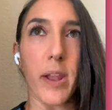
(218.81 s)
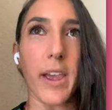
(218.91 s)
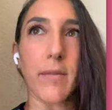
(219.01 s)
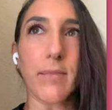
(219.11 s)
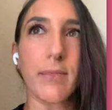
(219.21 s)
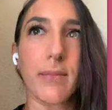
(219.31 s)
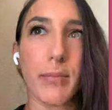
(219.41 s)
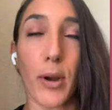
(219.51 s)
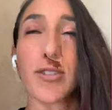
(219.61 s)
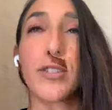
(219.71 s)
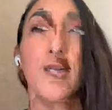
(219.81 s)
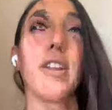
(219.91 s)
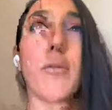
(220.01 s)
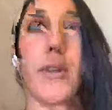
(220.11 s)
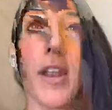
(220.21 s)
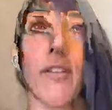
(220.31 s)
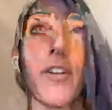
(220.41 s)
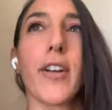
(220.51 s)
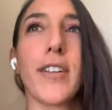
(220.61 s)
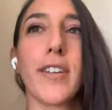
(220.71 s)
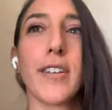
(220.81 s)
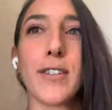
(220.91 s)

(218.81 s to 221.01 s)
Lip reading: But I personally would never